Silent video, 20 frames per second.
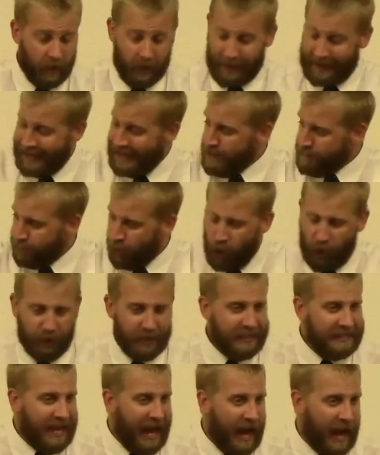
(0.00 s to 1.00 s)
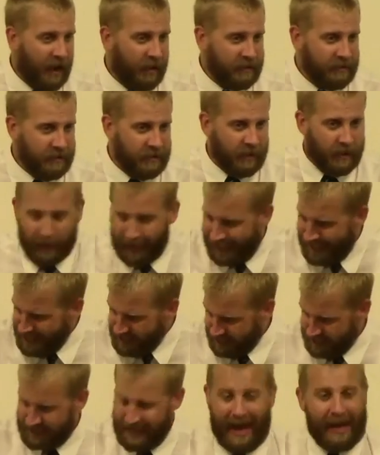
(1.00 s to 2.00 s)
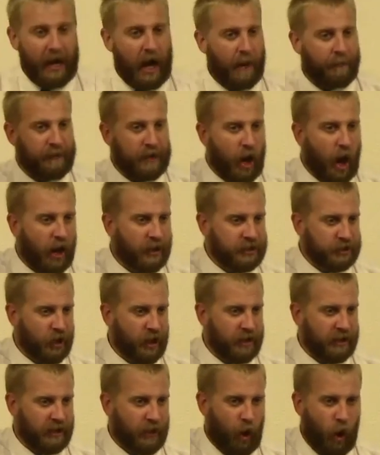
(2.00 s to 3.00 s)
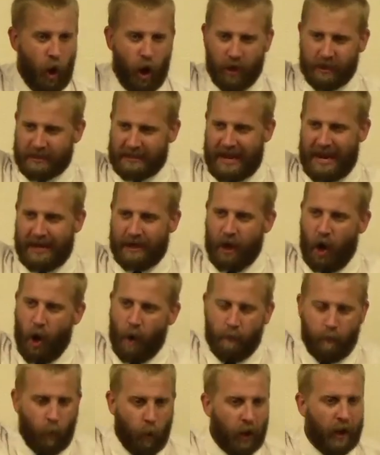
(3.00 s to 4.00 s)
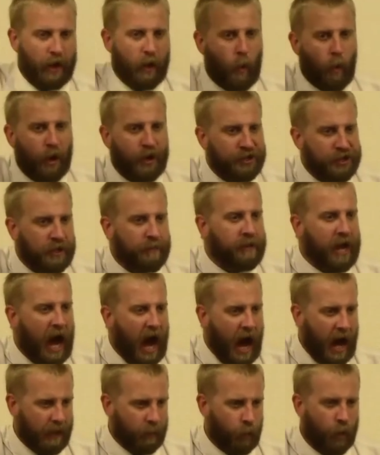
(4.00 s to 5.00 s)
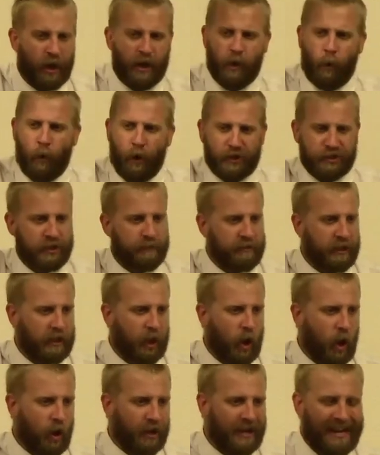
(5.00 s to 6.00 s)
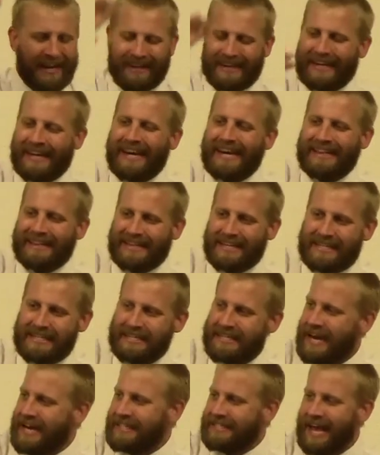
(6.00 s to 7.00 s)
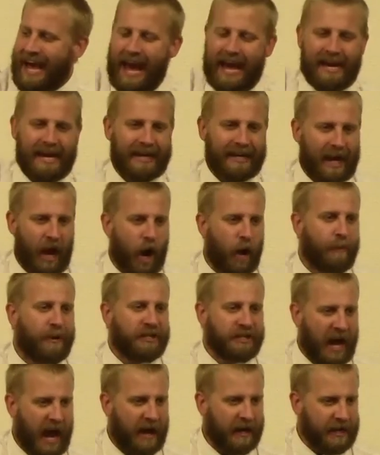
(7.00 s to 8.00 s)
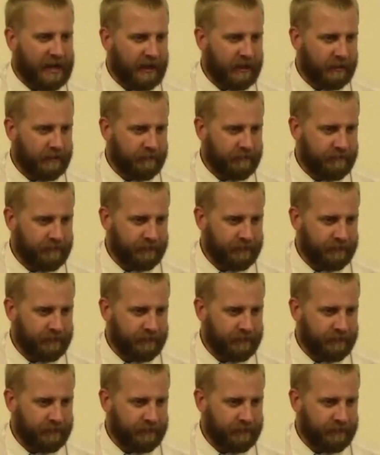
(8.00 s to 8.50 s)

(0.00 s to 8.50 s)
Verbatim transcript: He pulled it down. He set up the altar unto the Lord saying, nope, we're going to worship God. We're going to worship the Lord. Get this satanic garbage out of here.